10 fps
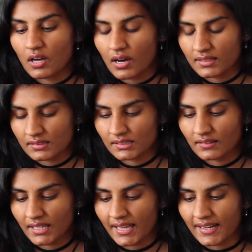
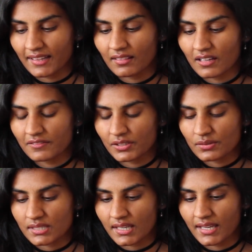constantly, and I love
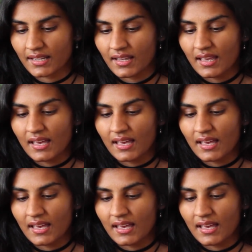using it